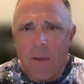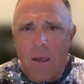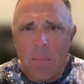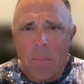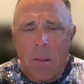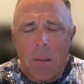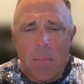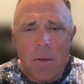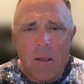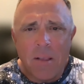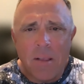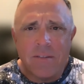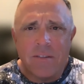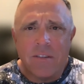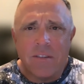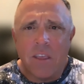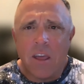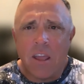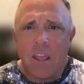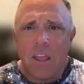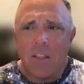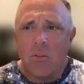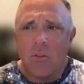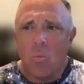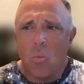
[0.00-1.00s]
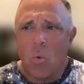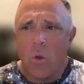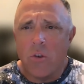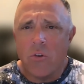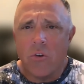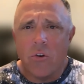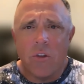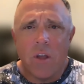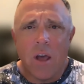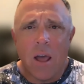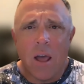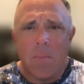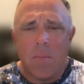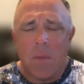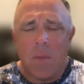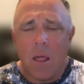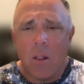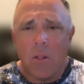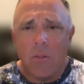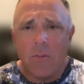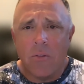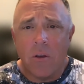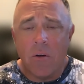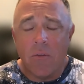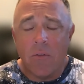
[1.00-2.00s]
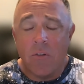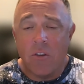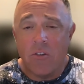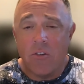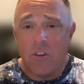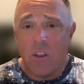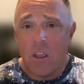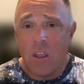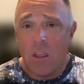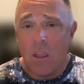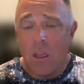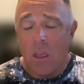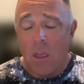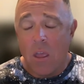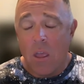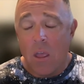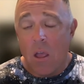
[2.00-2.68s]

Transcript: had my best luck in the wintertime yellowtail fishing.